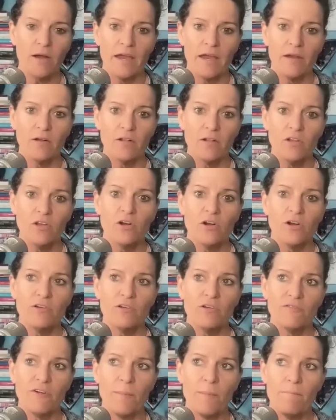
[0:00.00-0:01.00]
I
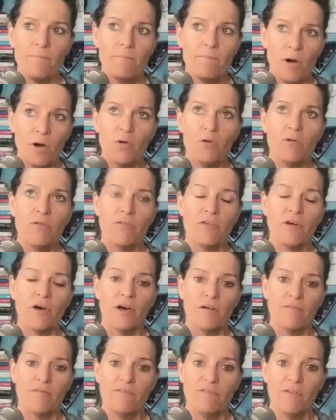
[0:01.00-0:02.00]
learned from both
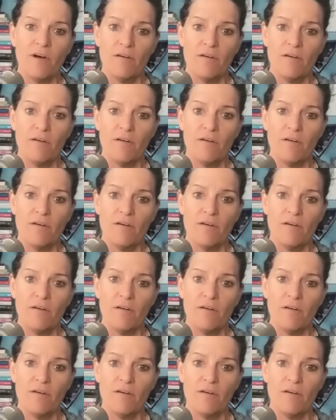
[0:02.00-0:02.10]
of,